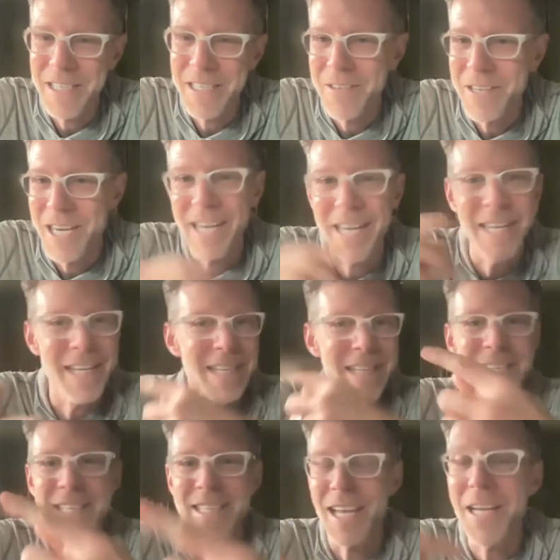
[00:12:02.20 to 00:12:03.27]
And you kind of need
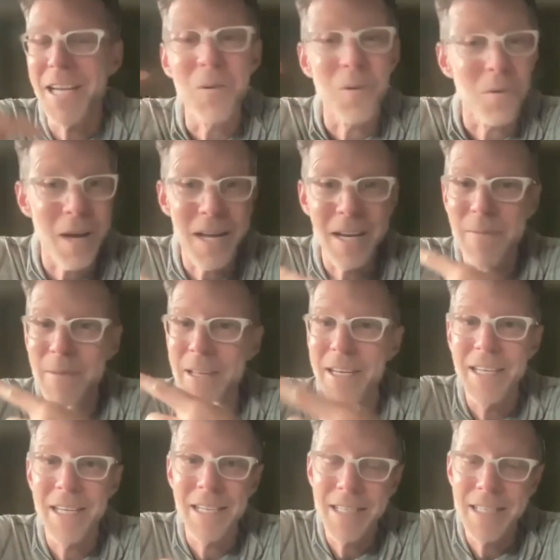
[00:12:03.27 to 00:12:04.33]
this cycle, right? I mean,
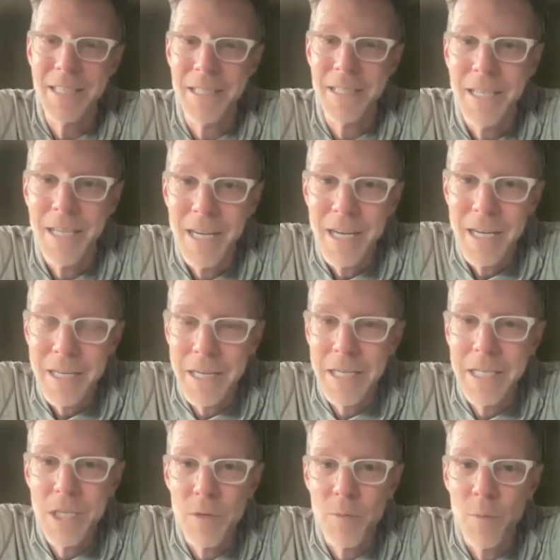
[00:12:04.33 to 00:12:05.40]
it needs
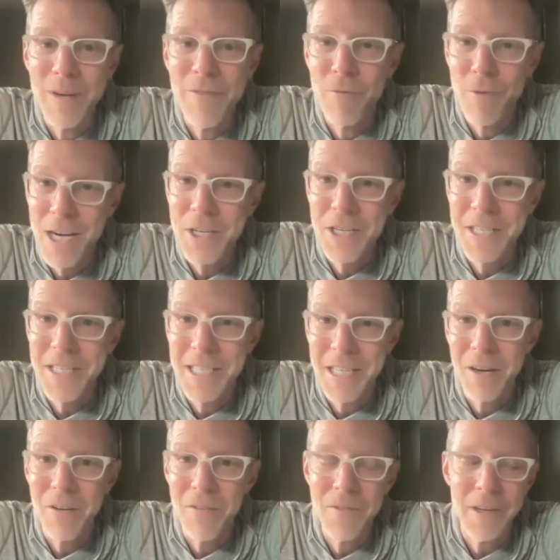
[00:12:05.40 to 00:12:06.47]
to refresh
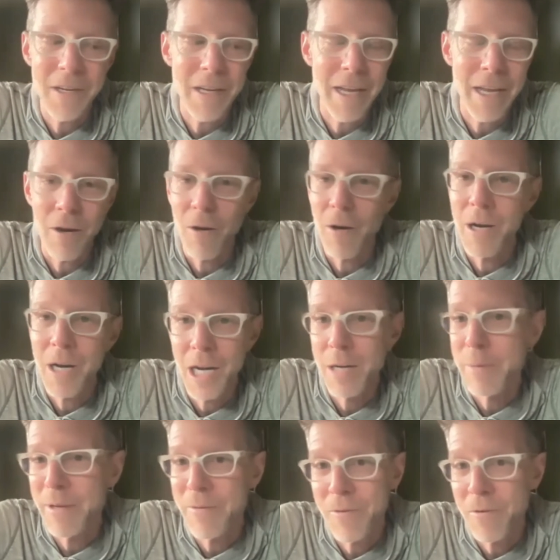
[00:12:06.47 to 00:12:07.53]
itself. And our
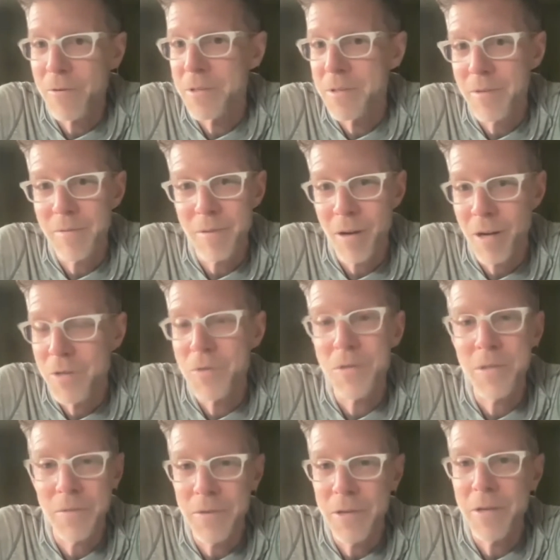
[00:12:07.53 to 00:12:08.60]
economy for
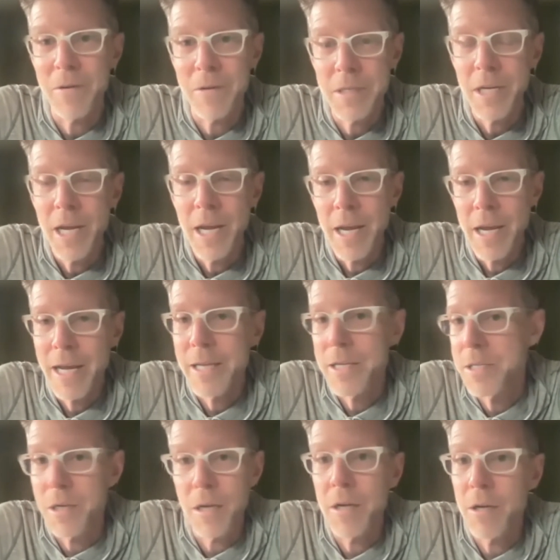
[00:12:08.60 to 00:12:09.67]
hundreds of years
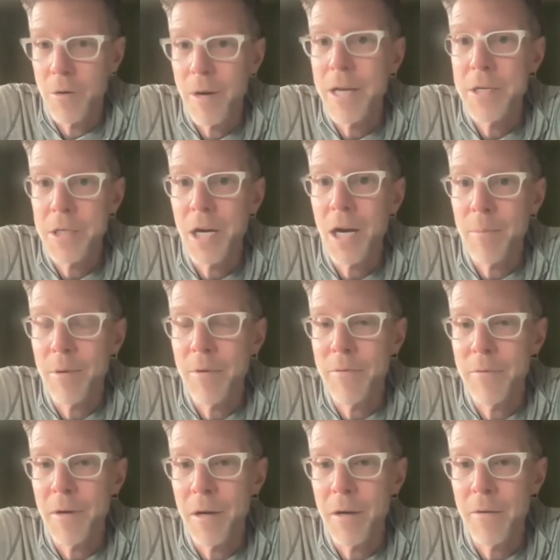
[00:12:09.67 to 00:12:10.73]
has done a great job
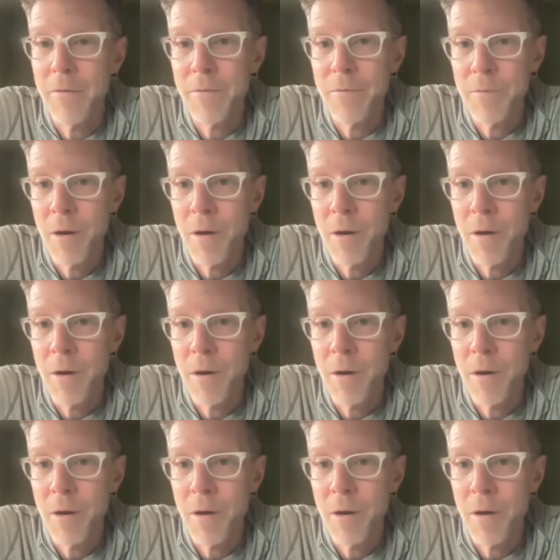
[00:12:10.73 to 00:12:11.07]
of